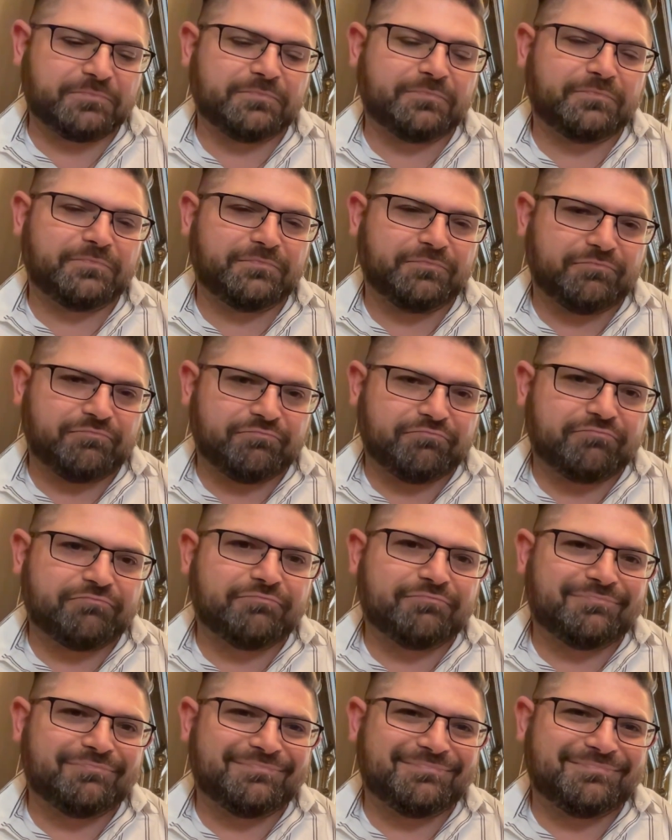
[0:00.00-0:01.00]

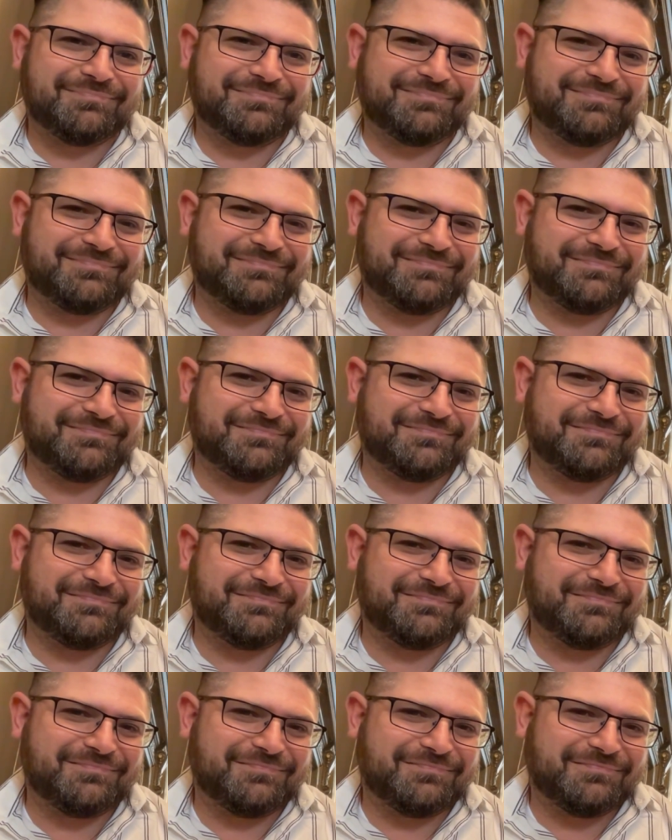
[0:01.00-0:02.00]

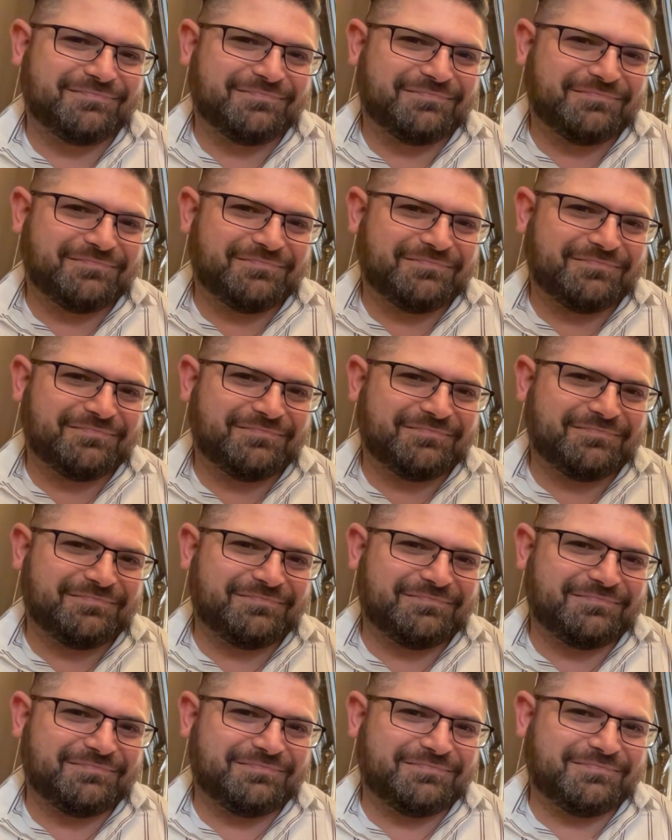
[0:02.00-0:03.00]

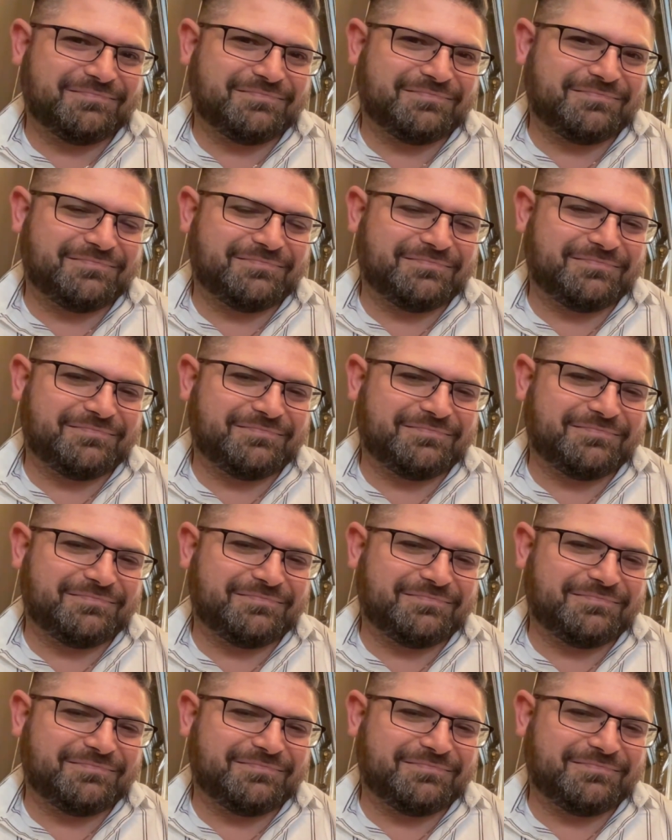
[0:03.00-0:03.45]
(silent)